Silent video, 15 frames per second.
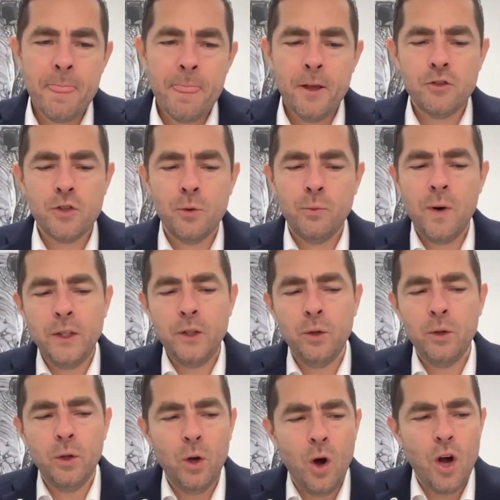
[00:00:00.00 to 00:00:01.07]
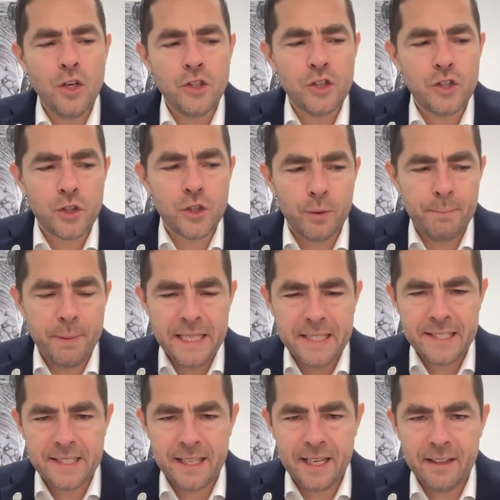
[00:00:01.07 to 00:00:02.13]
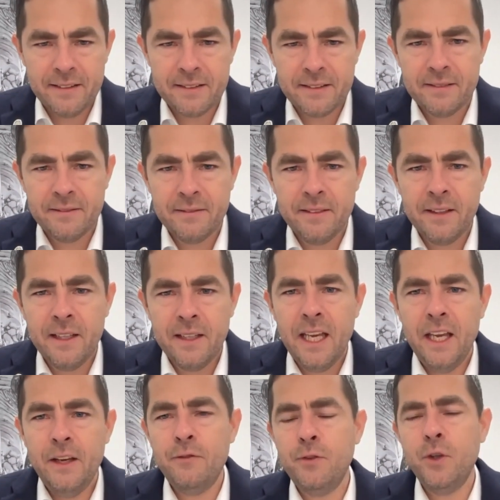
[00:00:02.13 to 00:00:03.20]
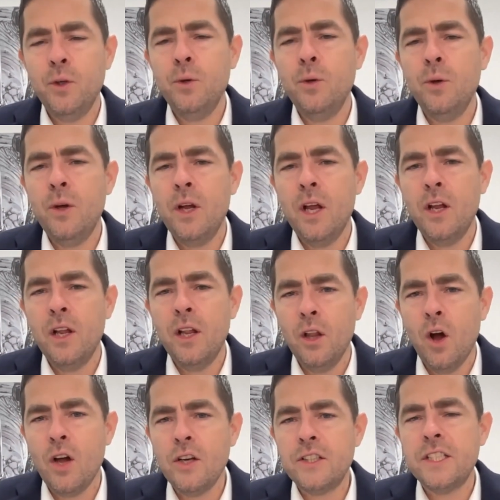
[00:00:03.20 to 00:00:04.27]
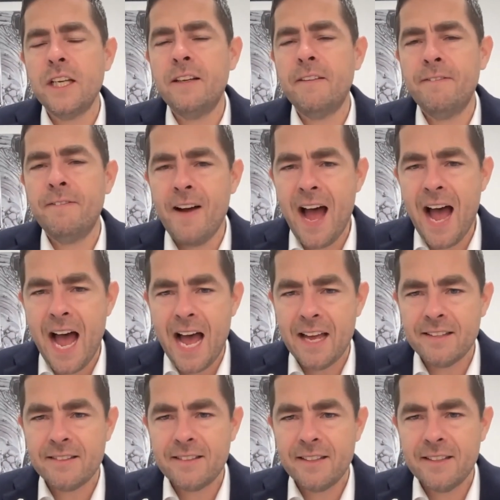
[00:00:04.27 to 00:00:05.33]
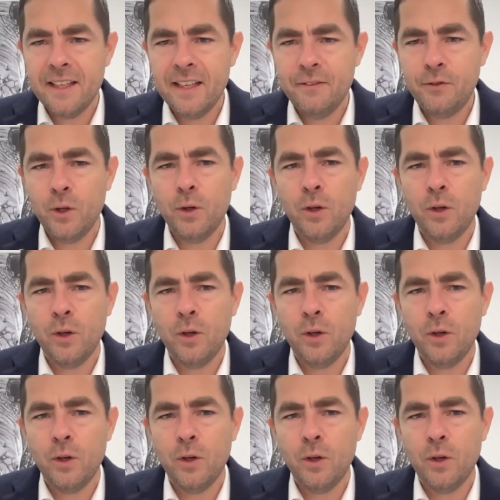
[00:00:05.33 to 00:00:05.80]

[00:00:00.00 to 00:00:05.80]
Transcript: So when you launch your business, if you launch it fast, if you